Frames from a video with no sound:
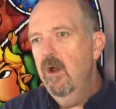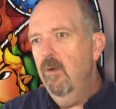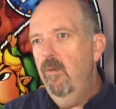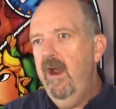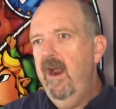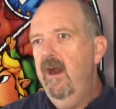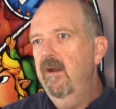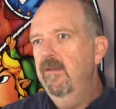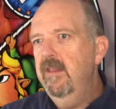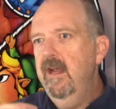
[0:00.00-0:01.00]

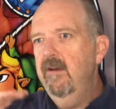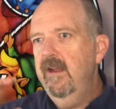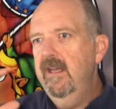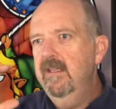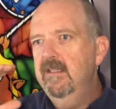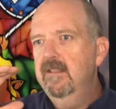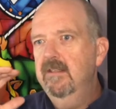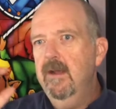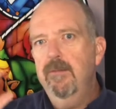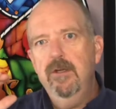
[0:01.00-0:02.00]
where there is
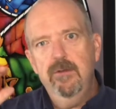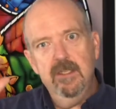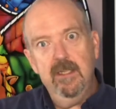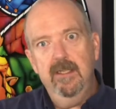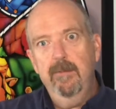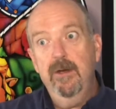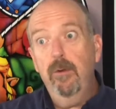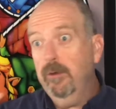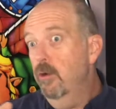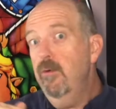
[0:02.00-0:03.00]
someone who's just a little bit
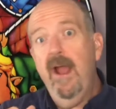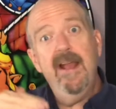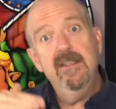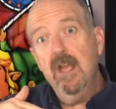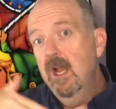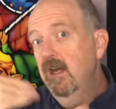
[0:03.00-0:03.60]
older who has